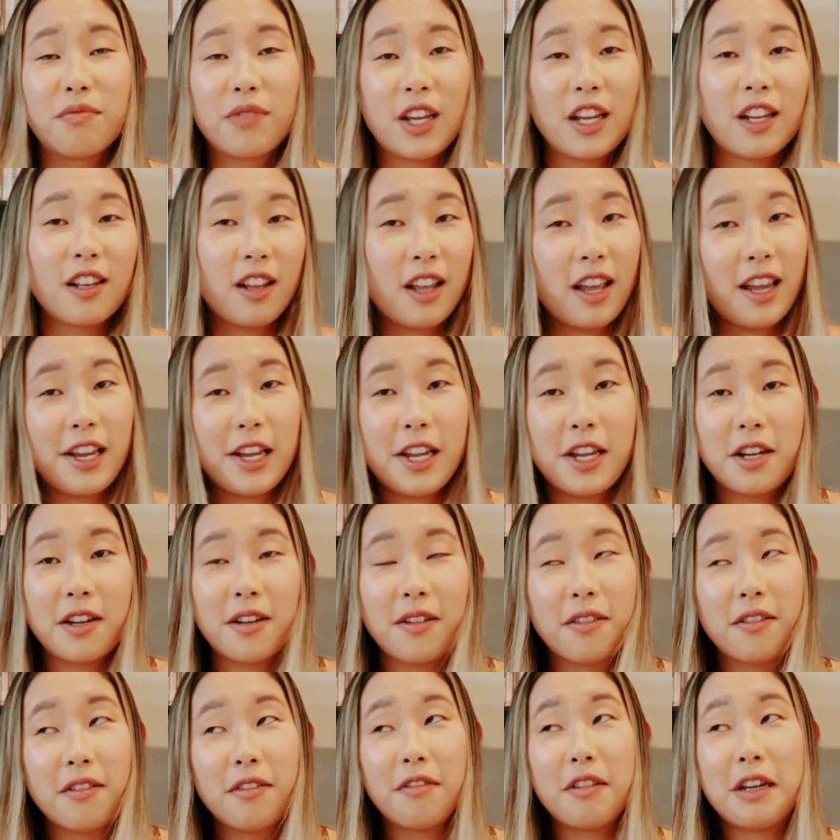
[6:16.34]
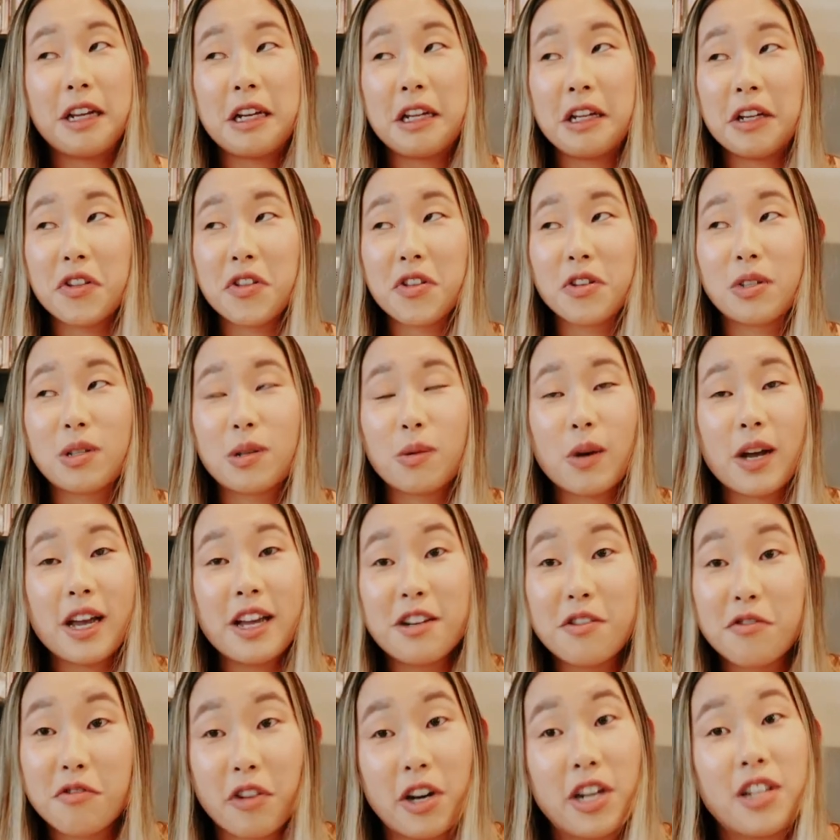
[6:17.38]
and like getting the sweat
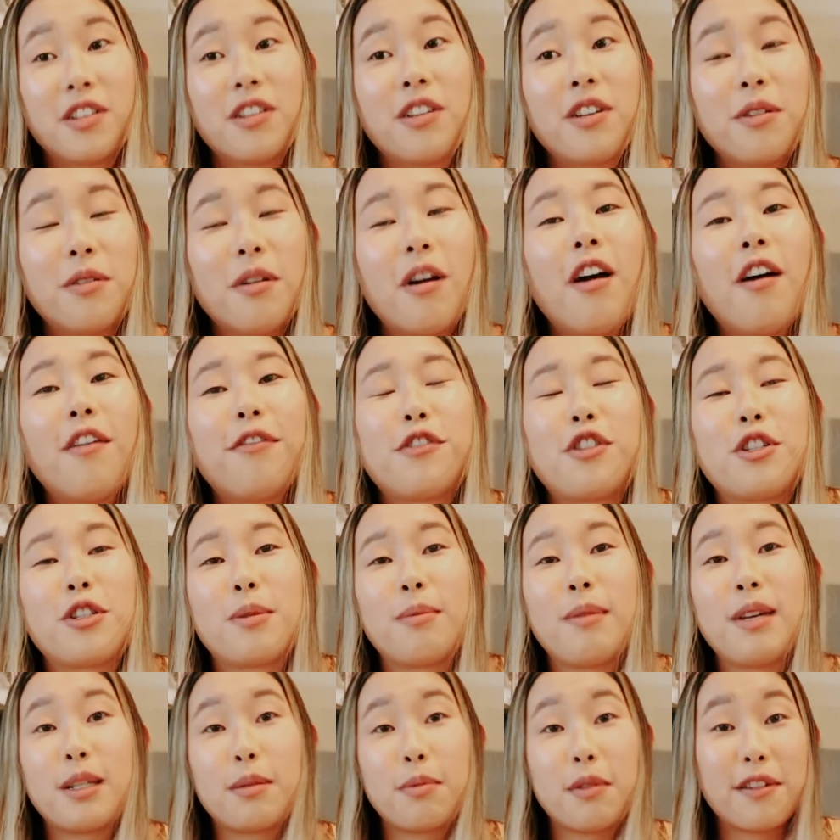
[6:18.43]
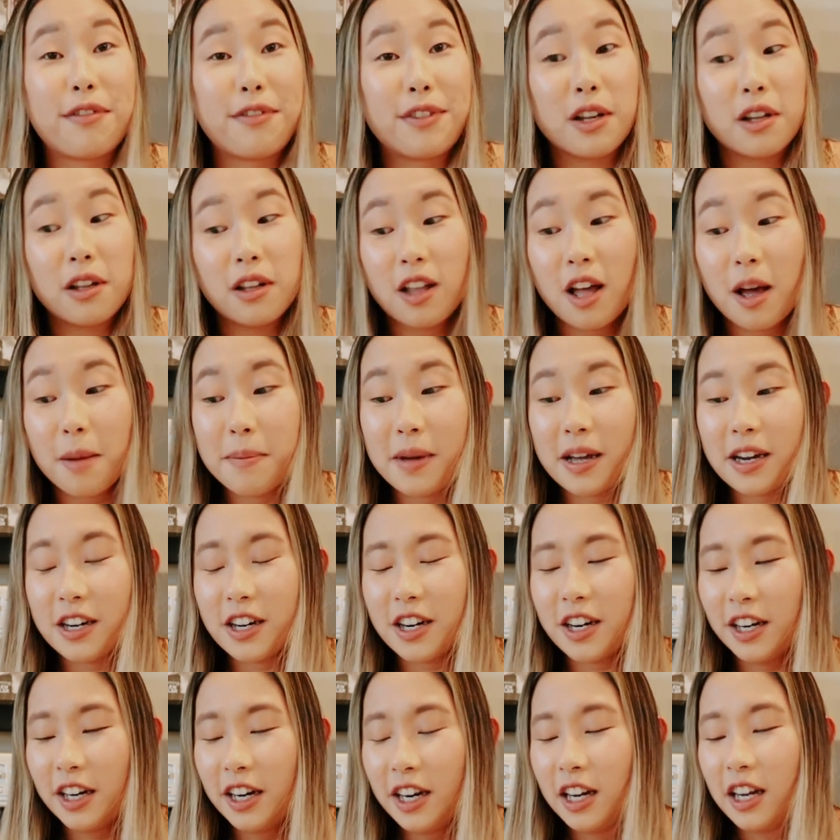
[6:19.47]
and residue off just makes me feel a lot
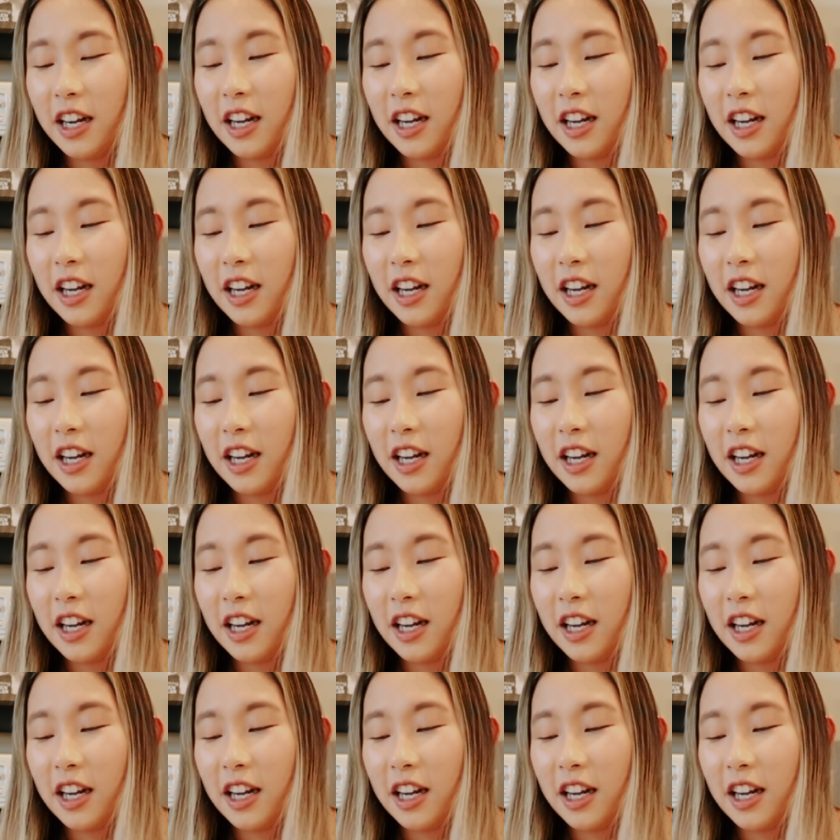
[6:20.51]
better.